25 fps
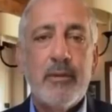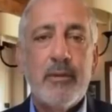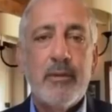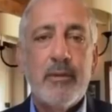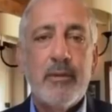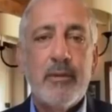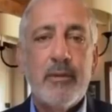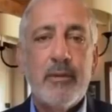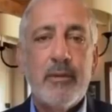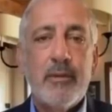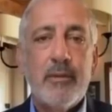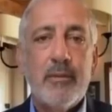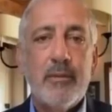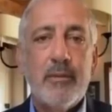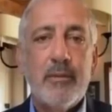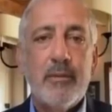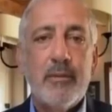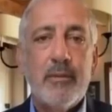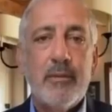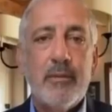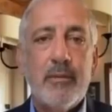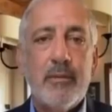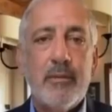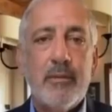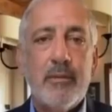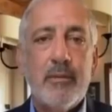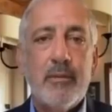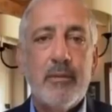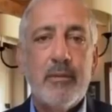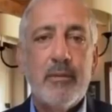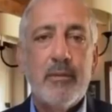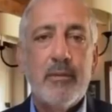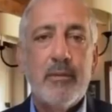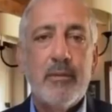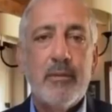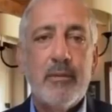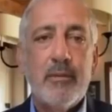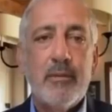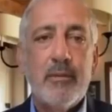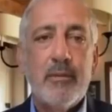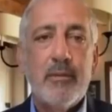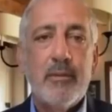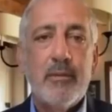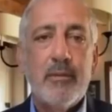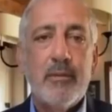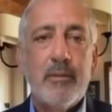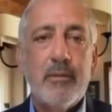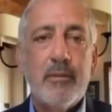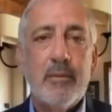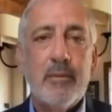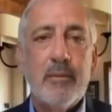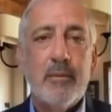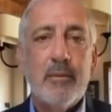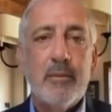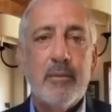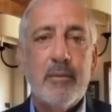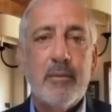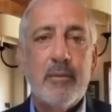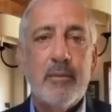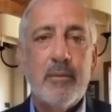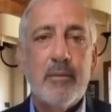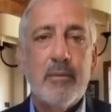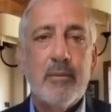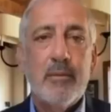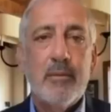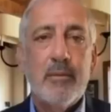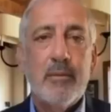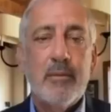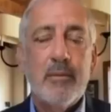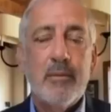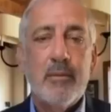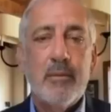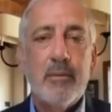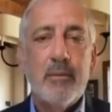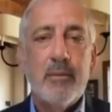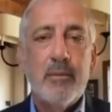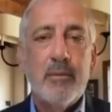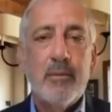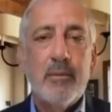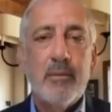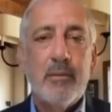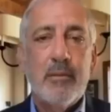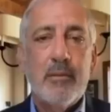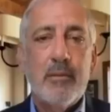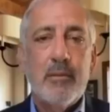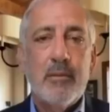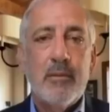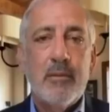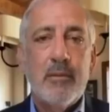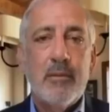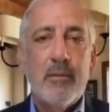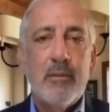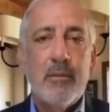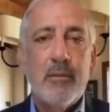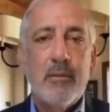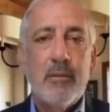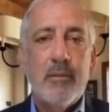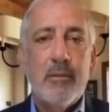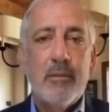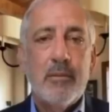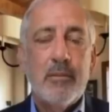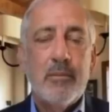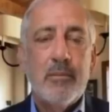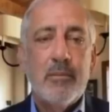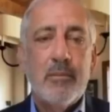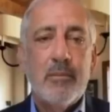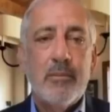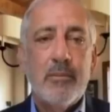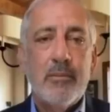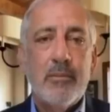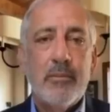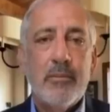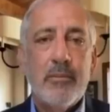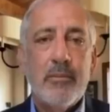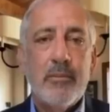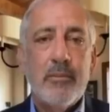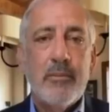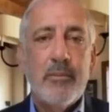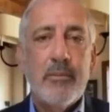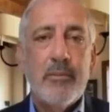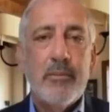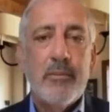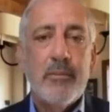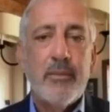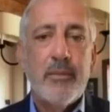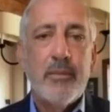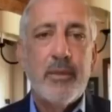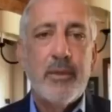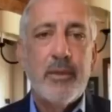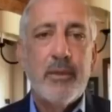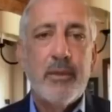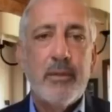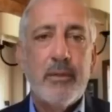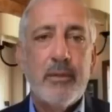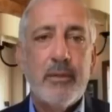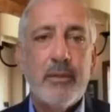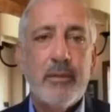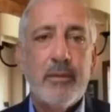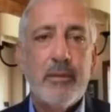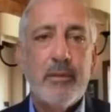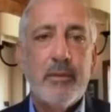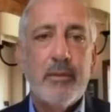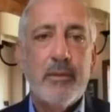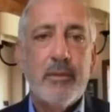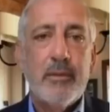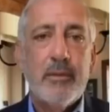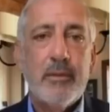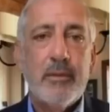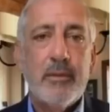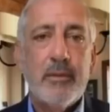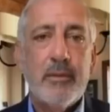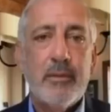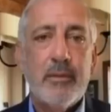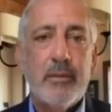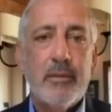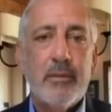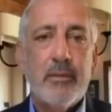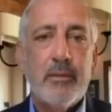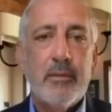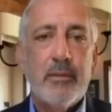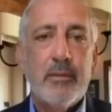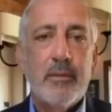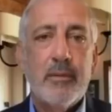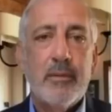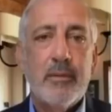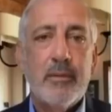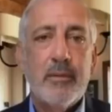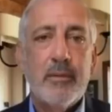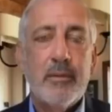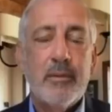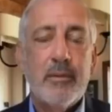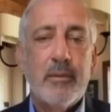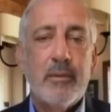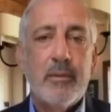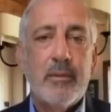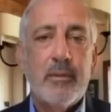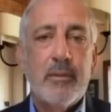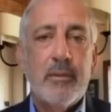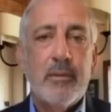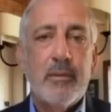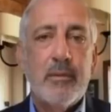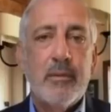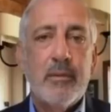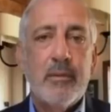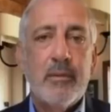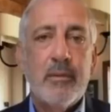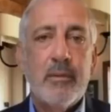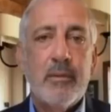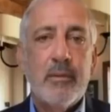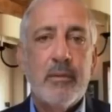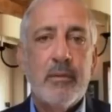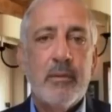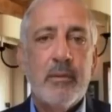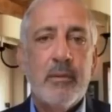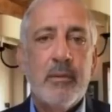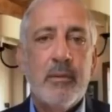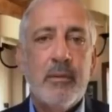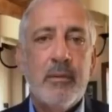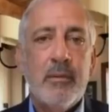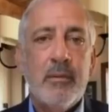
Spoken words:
[no speech]